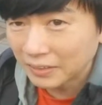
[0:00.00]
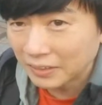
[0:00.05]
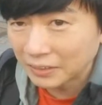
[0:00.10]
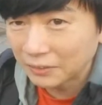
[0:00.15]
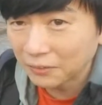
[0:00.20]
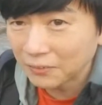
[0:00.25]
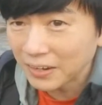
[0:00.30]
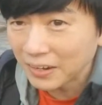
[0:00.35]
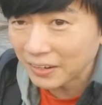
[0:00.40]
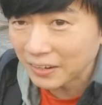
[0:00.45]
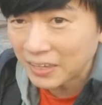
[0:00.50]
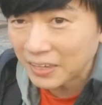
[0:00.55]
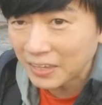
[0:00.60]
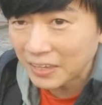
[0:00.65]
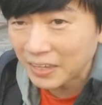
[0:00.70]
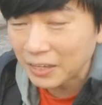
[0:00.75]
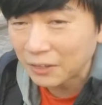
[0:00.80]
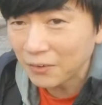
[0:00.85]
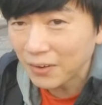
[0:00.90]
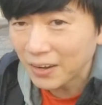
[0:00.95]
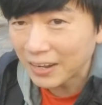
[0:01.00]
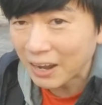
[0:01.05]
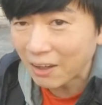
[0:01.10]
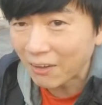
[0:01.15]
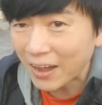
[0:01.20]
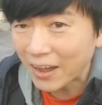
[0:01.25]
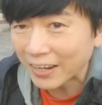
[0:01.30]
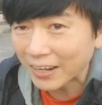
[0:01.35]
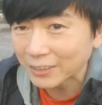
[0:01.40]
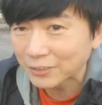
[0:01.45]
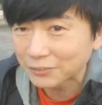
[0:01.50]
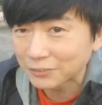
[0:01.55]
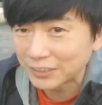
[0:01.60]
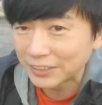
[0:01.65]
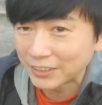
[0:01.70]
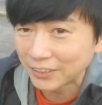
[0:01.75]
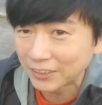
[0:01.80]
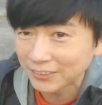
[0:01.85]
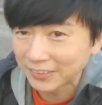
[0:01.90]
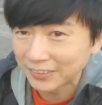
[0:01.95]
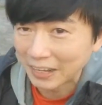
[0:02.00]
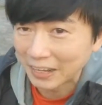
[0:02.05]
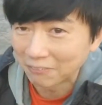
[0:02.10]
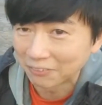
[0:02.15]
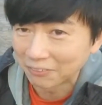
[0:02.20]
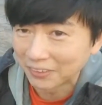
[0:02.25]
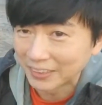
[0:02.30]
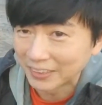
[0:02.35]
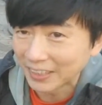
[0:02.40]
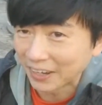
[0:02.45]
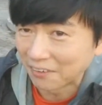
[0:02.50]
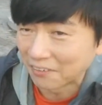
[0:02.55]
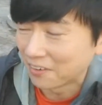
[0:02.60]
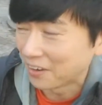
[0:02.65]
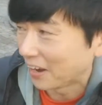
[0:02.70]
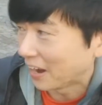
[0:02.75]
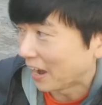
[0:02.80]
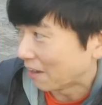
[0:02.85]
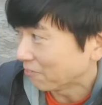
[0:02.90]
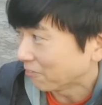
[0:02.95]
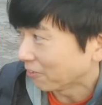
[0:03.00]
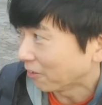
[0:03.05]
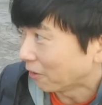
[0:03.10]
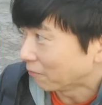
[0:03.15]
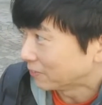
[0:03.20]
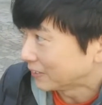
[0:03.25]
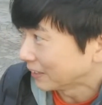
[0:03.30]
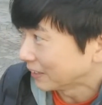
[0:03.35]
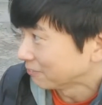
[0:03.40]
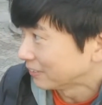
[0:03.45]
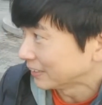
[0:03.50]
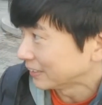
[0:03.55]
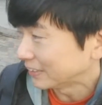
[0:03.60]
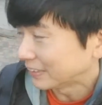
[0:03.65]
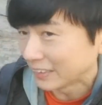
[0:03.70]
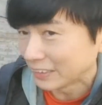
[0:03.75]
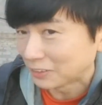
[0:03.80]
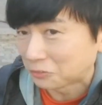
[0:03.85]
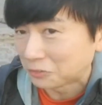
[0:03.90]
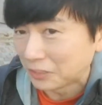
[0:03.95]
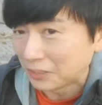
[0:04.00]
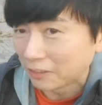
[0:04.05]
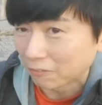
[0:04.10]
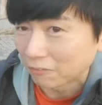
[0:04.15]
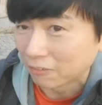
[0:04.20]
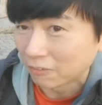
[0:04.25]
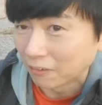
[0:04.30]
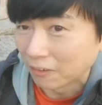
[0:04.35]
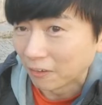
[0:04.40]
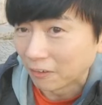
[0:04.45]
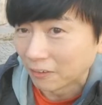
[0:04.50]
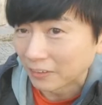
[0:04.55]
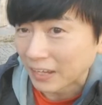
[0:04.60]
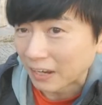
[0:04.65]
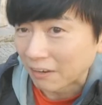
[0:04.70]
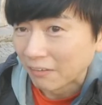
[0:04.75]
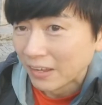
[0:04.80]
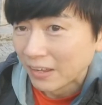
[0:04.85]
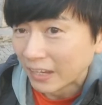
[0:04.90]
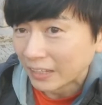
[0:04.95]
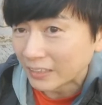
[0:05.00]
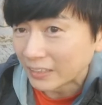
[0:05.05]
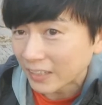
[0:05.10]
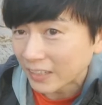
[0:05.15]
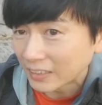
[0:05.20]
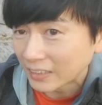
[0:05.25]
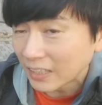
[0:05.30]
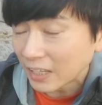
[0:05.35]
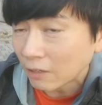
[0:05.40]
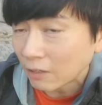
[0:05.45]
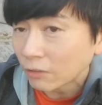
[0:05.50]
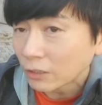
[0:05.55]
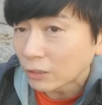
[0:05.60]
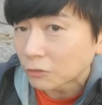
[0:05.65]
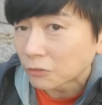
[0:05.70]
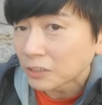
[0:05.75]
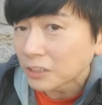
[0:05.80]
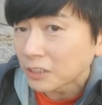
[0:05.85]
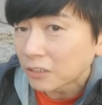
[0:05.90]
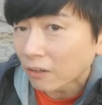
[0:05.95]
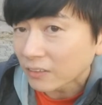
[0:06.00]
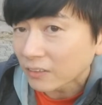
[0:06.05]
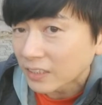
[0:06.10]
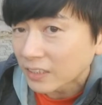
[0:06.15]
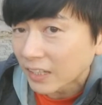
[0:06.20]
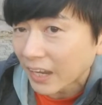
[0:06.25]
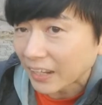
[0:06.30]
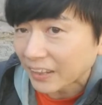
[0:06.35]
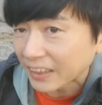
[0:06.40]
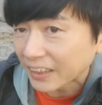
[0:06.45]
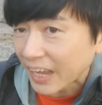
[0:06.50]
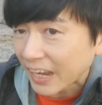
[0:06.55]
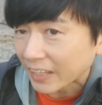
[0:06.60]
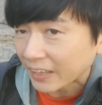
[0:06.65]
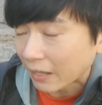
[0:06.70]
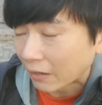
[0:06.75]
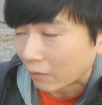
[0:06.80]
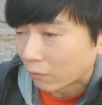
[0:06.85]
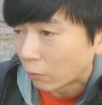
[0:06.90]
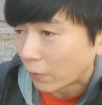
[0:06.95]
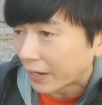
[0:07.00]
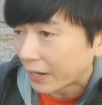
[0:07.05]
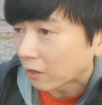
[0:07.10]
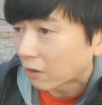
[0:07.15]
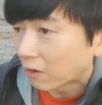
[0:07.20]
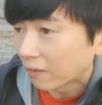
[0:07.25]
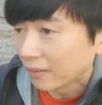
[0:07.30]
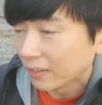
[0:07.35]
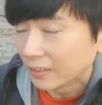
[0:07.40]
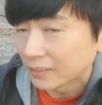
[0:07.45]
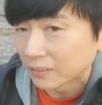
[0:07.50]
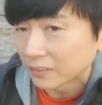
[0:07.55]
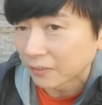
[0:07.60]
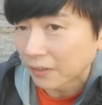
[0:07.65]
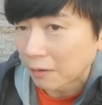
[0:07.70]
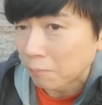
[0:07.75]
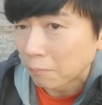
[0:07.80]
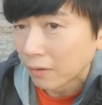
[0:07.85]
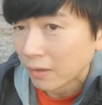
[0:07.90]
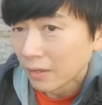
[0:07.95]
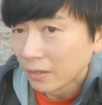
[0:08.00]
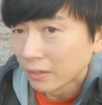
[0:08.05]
He don't allow other street dogs to come to this area. I've observed this street dog for a long time. As you can see, even street dogs here are tagged and wear collars, okay?